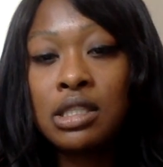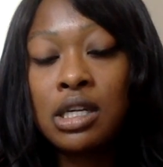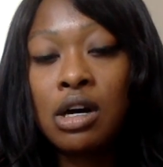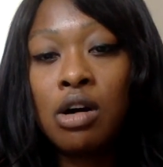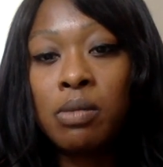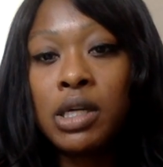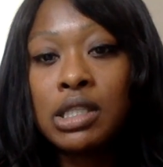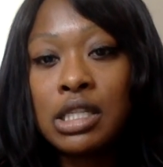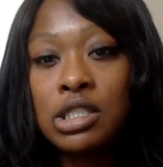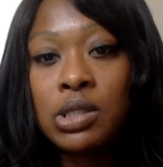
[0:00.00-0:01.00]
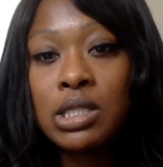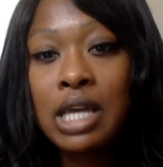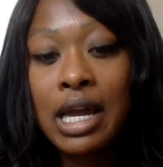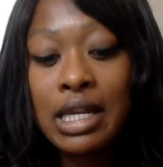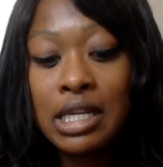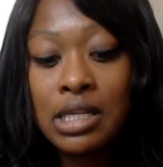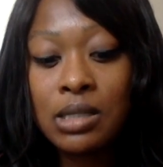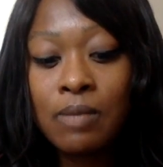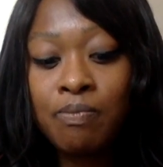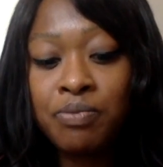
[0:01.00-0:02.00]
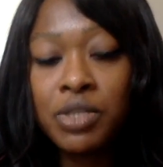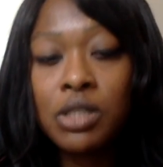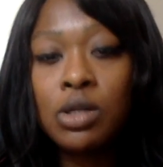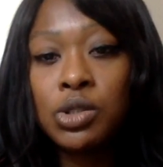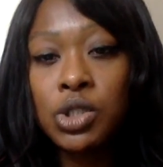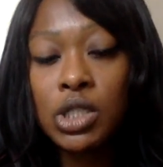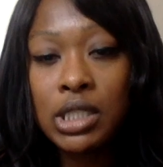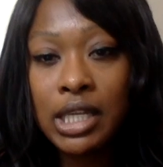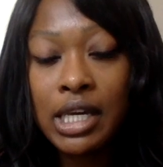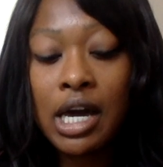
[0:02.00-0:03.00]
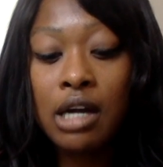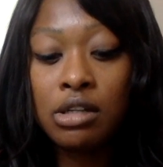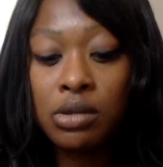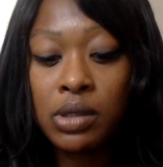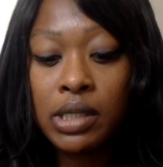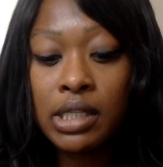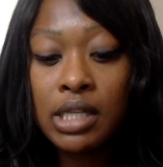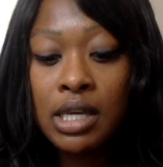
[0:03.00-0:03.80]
the homework that you assign is culturally congruent